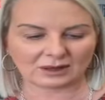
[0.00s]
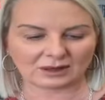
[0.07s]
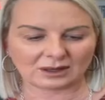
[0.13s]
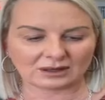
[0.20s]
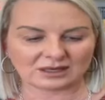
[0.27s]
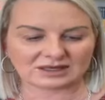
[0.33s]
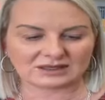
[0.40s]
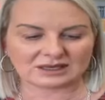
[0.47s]

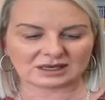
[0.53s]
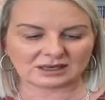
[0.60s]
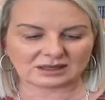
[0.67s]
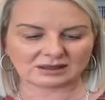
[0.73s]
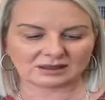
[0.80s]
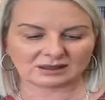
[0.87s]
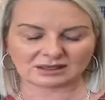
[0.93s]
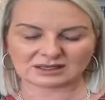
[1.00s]
This is it.
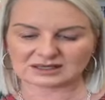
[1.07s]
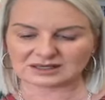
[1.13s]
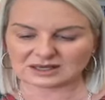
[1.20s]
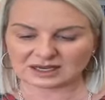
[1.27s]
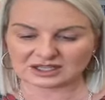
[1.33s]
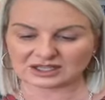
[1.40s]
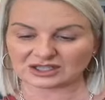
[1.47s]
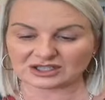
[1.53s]
This is
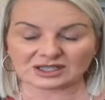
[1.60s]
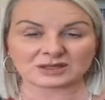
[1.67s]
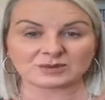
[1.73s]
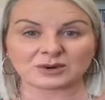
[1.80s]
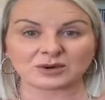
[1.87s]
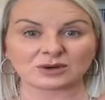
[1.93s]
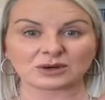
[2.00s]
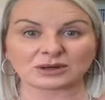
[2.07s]
actually, I just
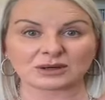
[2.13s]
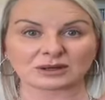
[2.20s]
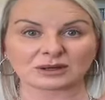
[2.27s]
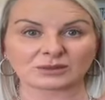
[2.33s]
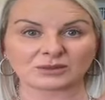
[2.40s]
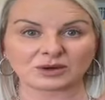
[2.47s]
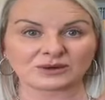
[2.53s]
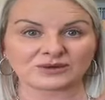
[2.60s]
pulled a
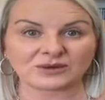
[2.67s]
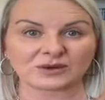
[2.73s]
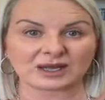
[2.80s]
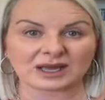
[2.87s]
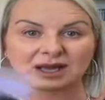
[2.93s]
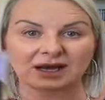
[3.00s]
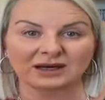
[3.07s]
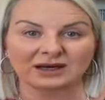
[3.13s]
beautiful
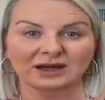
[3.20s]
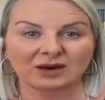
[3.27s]
card,